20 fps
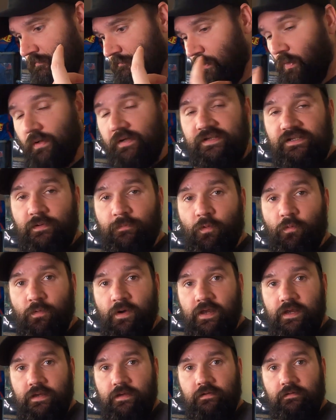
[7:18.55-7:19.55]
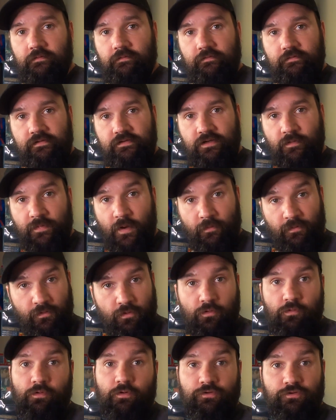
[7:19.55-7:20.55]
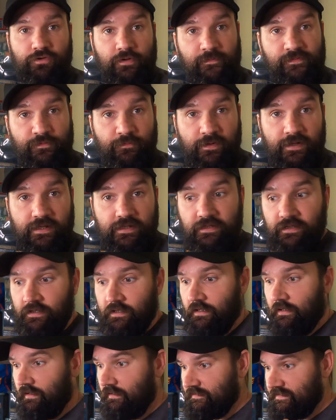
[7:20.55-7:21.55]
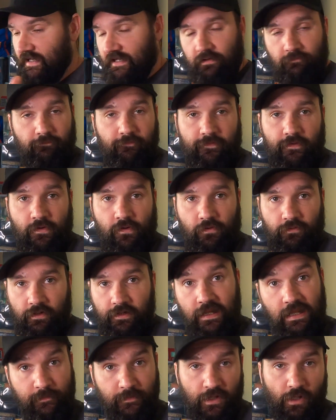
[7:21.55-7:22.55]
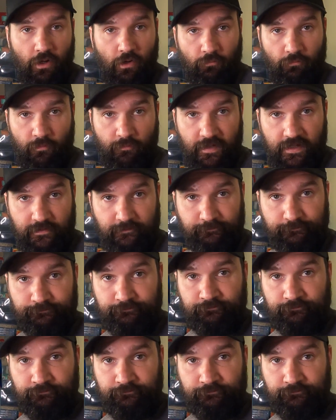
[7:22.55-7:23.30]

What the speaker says: putting some away to be able to go on trips away, taking Fionn and Amy along with me.